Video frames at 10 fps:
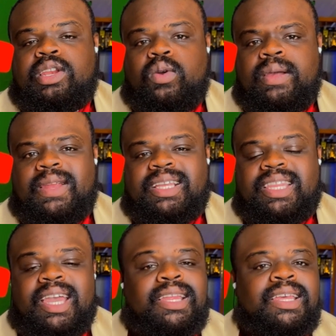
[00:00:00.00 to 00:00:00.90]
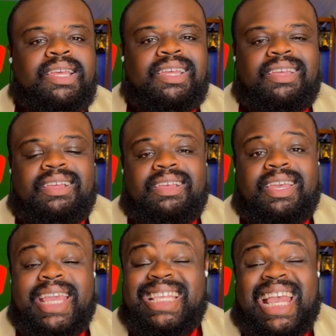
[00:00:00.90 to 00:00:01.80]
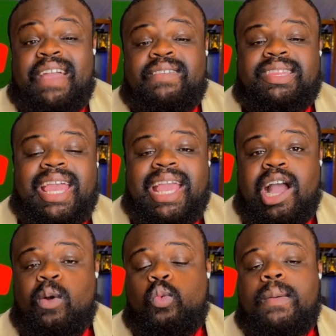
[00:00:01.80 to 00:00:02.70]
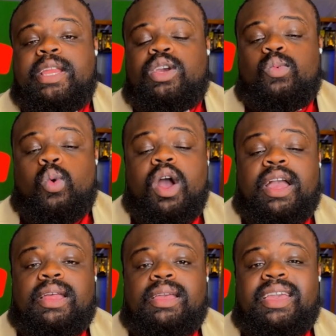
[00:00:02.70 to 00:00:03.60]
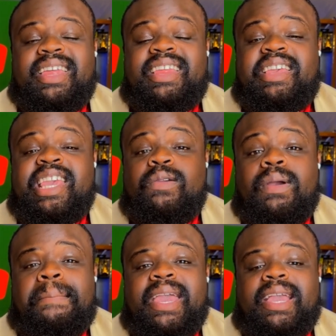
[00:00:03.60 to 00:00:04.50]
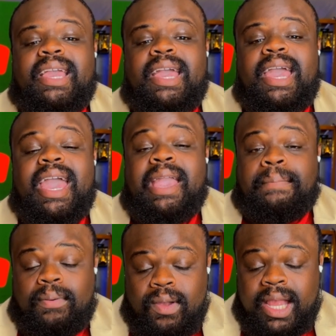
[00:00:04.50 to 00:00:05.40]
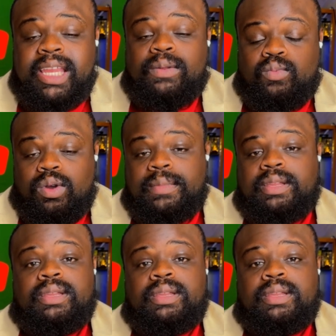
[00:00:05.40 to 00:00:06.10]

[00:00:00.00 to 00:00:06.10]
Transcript: know him like that. He's everything a woman could want, and he would pick a pregnant woman